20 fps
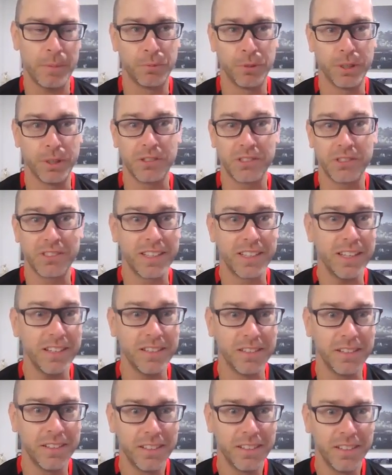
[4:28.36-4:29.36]
brittle
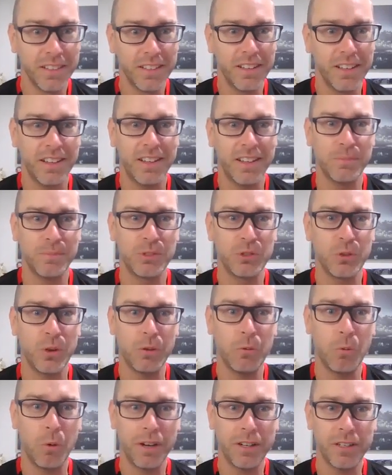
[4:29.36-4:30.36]
skin. So
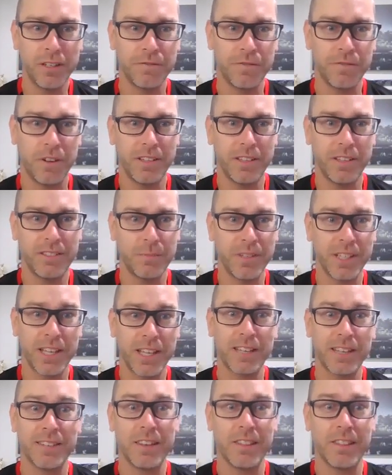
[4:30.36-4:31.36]
I wanted to find something,
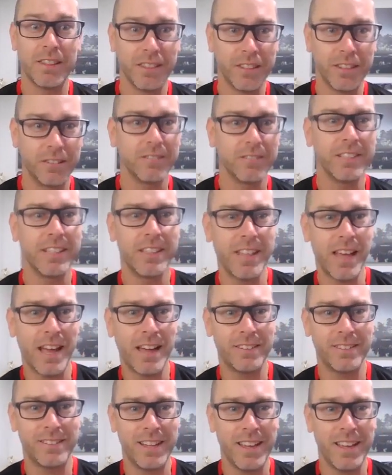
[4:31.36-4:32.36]
and literally
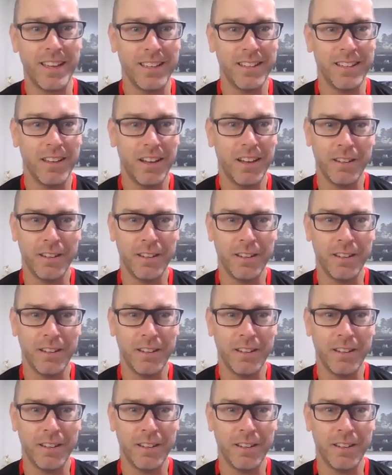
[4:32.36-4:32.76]
that day,